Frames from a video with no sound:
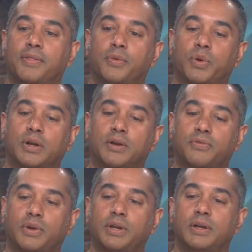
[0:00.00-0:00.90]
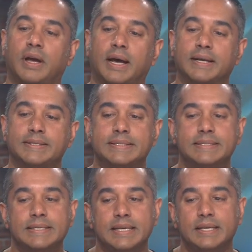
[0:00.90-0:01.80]
the recovery, uh,
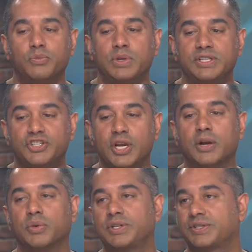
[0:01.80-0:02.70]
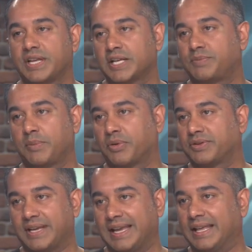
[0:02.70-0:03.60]
it, we generally just ask people
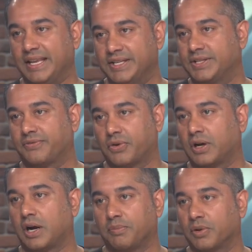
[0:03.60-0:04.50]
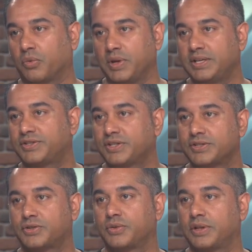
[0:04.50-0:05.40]
to take it easy for a couple of weeks
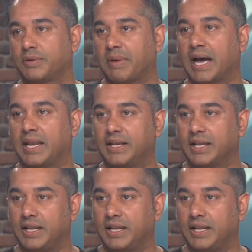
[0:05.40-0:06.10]
just so that the body can